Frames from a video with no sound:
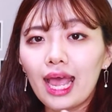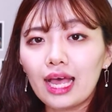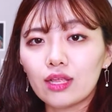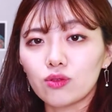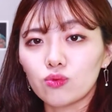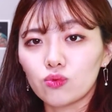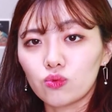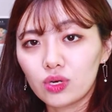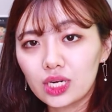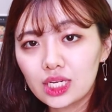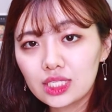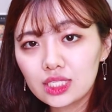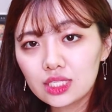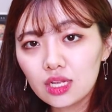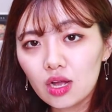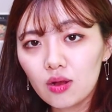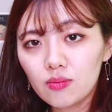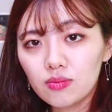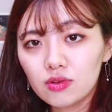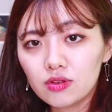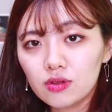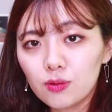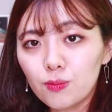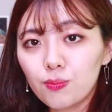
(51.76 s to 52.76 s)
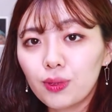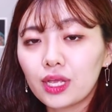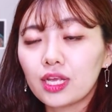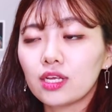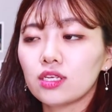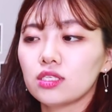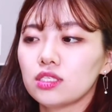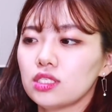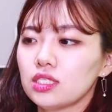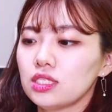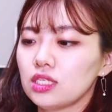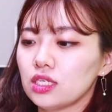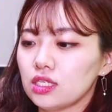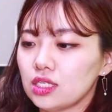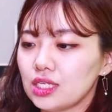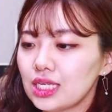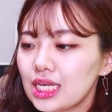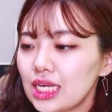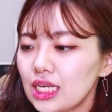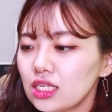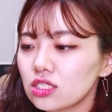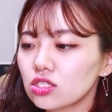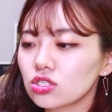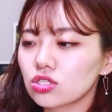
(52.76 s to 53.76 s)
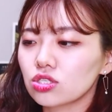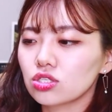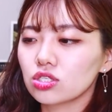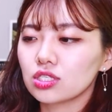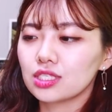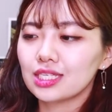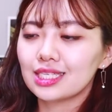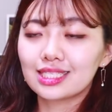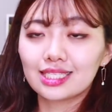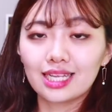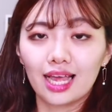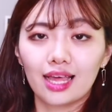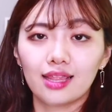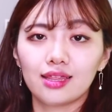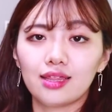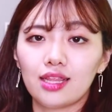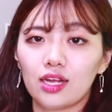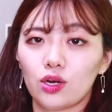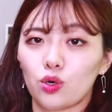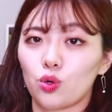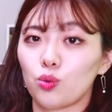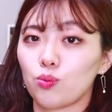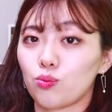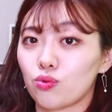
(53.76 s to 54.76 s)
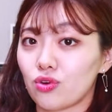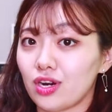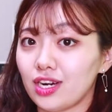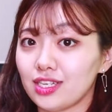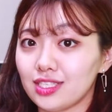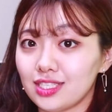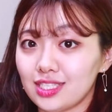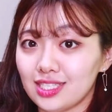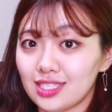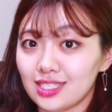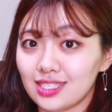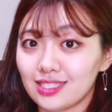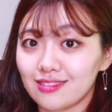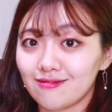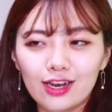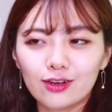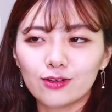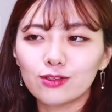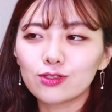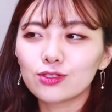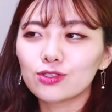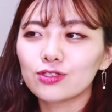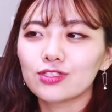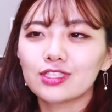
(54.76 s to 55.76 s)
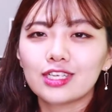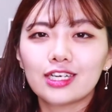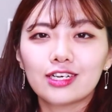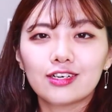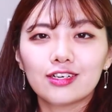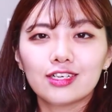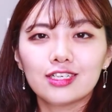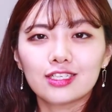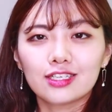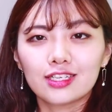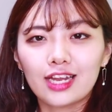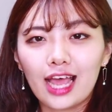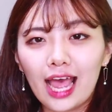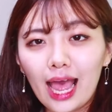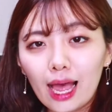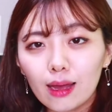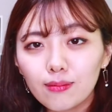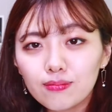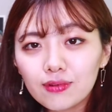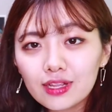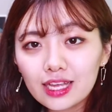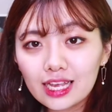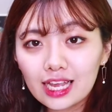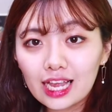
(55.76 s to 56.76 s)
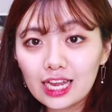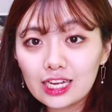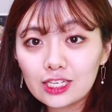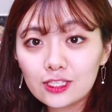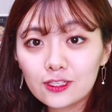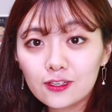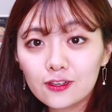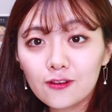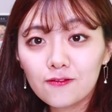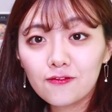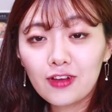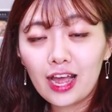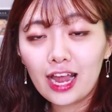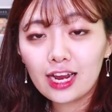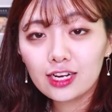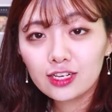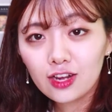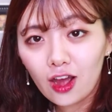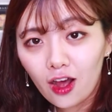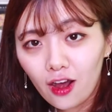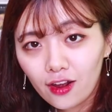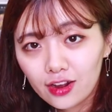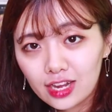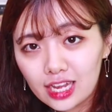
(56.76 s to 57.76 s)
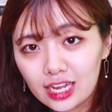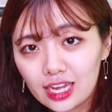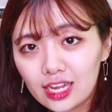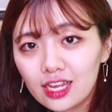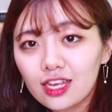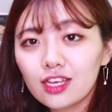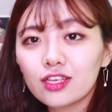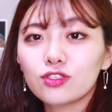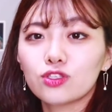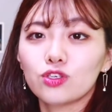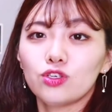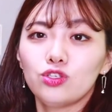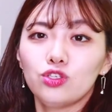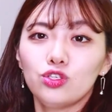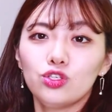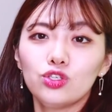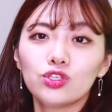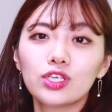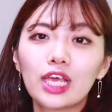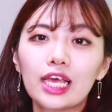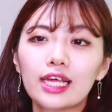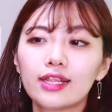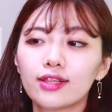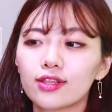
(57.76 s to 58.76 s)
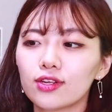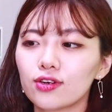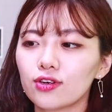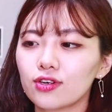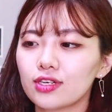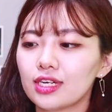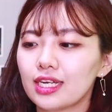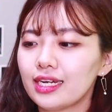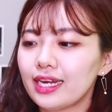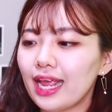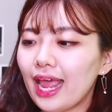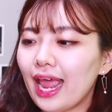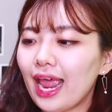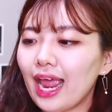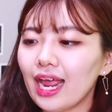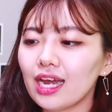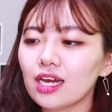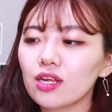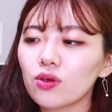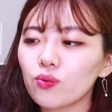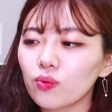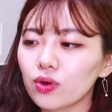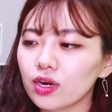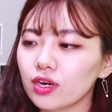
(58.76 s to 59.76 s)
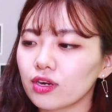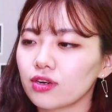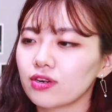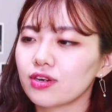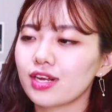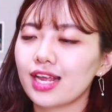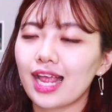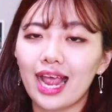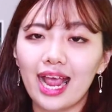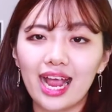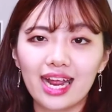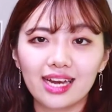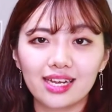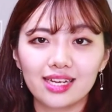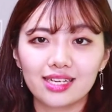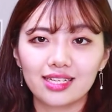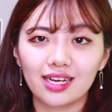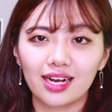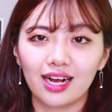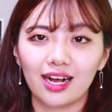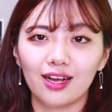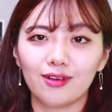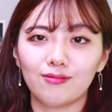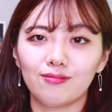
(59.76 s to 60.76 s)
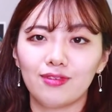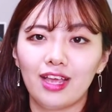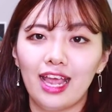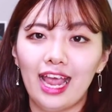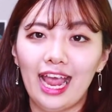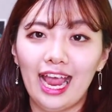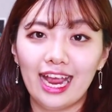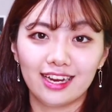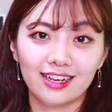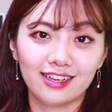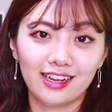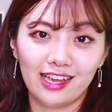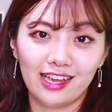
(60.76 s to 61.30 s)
and reasonable because the teachers set their own prices. And also, there is an application of italki, so you can learn it anywhere, anytime, any